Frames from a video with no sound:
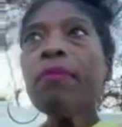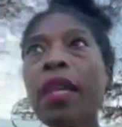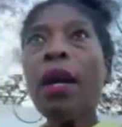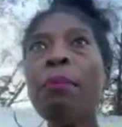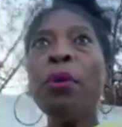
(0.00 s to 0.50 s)

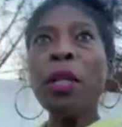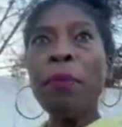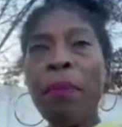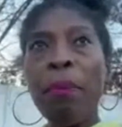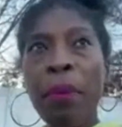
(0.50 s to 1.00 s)
a
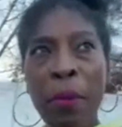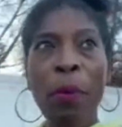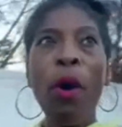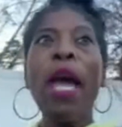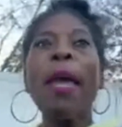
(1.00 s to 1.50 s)

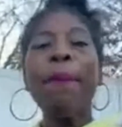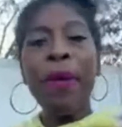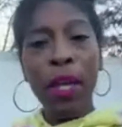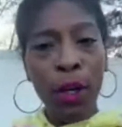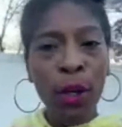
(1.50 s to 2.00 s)
pill.
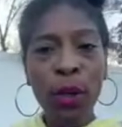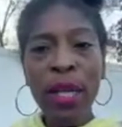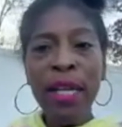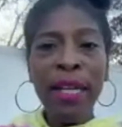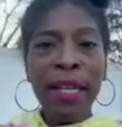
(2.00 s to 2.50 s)

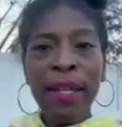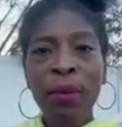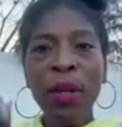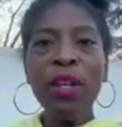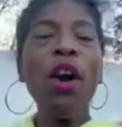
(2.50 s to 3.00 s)
What do you
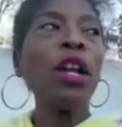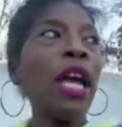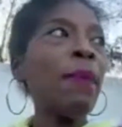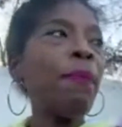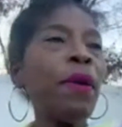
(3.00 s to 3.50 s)
call it? A
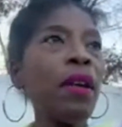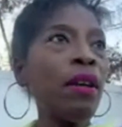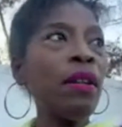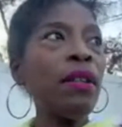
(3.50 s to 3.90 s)
pill,